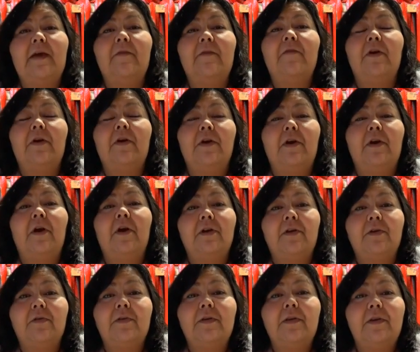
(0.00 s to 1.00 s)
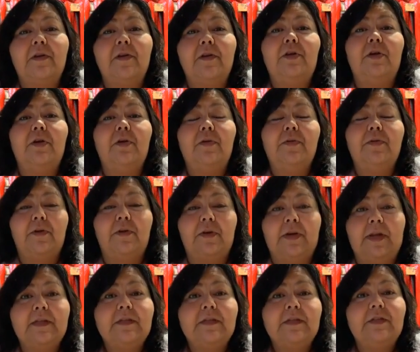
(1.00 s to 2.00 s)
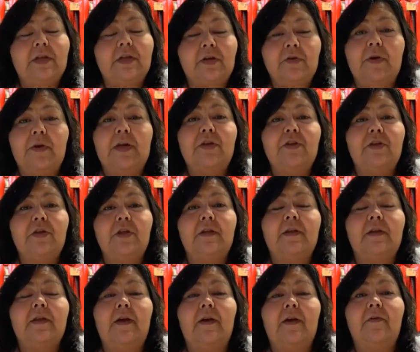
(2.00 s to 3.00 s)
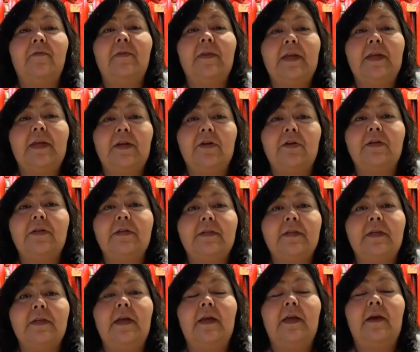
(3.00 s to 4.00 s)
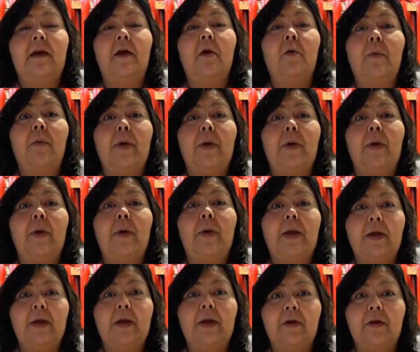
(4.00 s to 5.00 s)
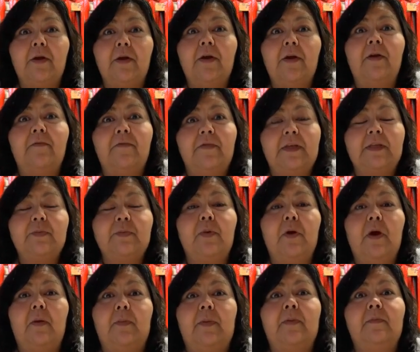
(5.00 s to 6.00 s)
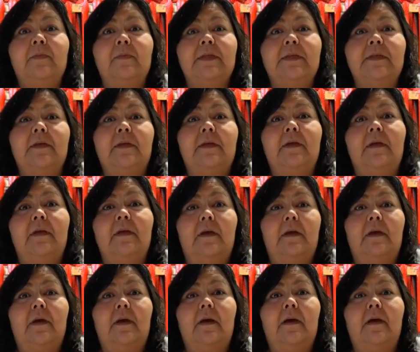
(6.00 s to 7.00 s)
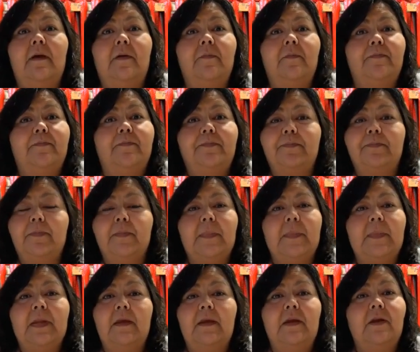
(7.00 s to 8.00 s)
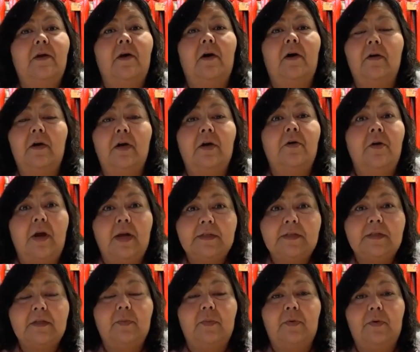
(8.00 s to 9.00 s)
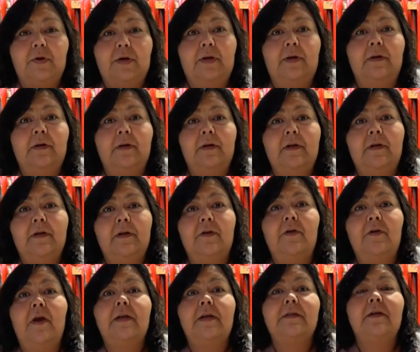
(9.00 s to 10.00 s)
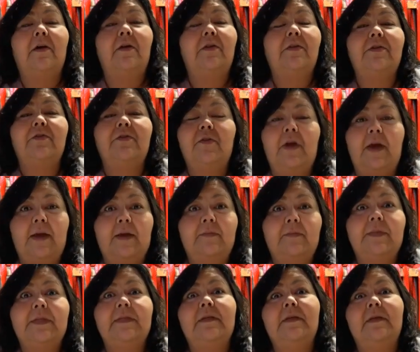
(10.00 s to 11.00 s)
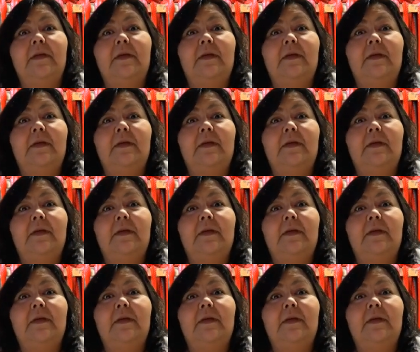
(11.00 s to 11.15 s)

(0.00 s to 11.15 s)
our youth, our next generation of leaders, aware of these problems, you know, across the board, across all the tribes.